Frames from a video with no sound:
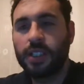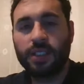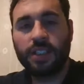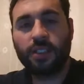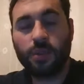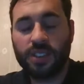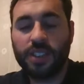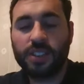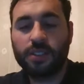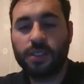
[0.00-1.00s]
This was
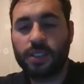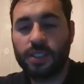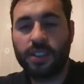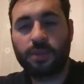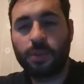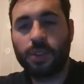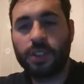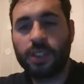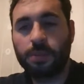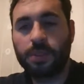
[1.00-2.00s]
dynoed this
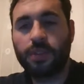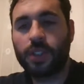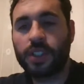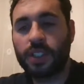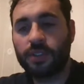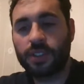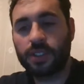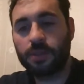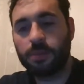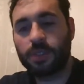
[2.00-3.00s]
morning, before and
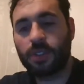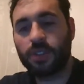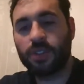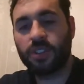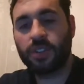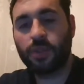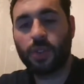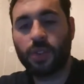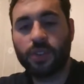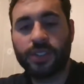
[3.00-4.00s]
after, because just
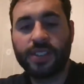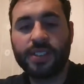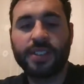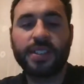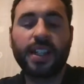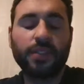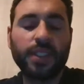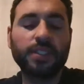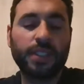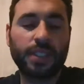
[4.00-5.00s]
for consistency, I've
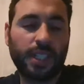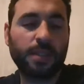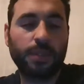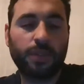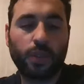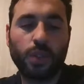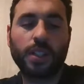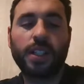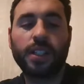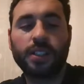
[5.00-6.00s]
dynoed the car before.